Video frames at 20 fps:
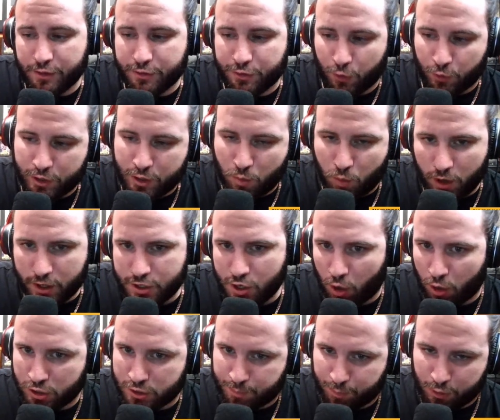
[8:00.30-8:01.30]
thirty-one
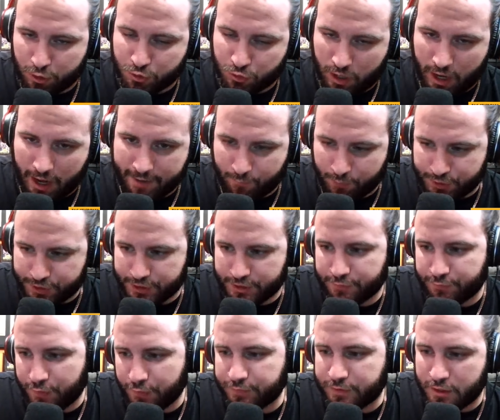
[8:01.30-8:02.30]
yards per drive, which is
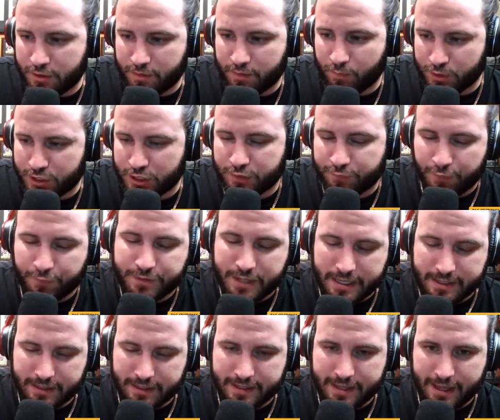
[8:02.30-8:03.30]
fifty, which is
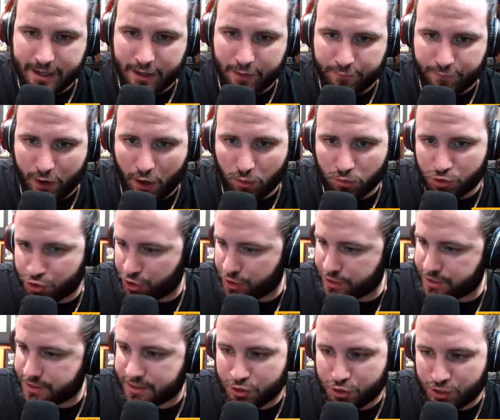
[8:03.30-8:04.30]
fifteenth in the N F L,
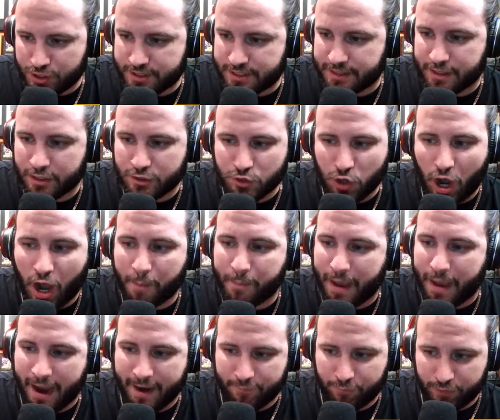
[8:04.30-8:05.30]
just just in the top
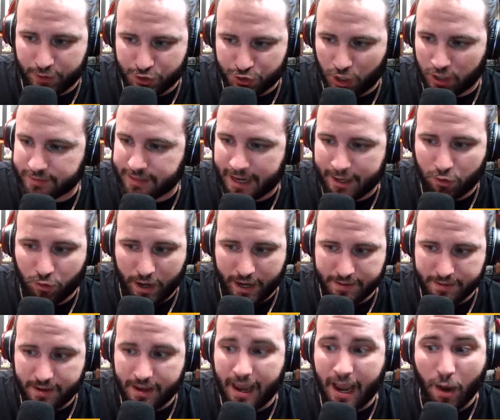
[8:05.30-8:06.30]
average. Not that great.
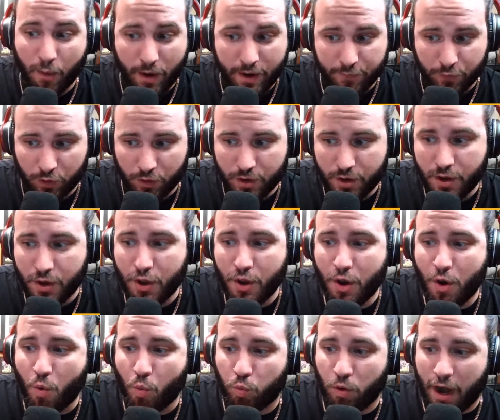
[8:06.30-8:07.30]
However,
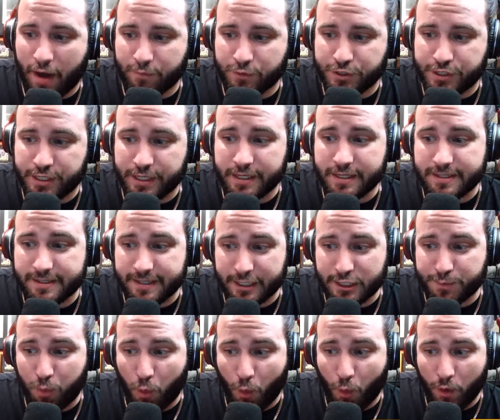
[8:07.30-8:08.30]
we're averaging
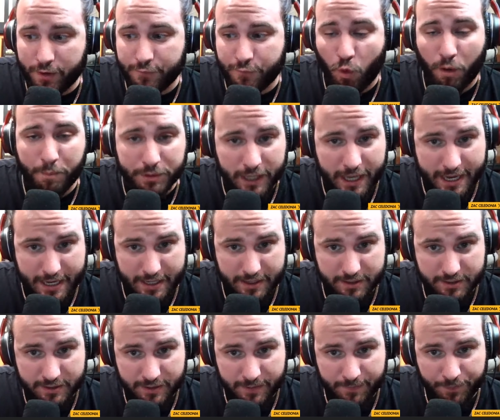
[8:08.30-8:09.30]
six point four
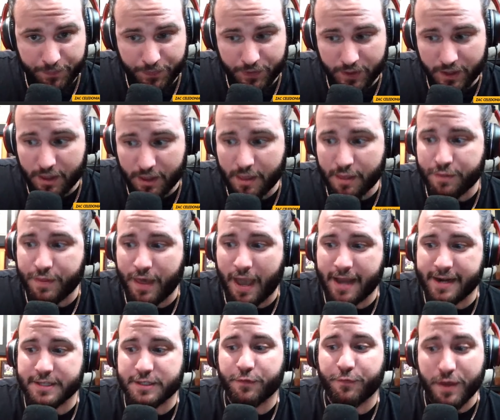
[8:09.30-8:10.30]
plays. That
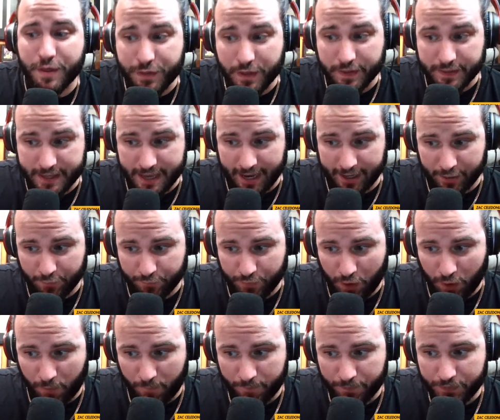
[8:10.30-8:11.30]
is fifth in the N F
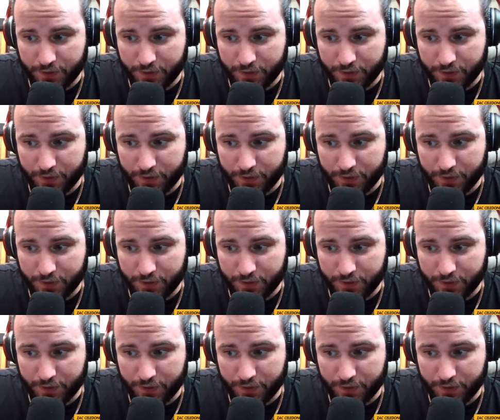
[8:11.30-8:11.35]
L.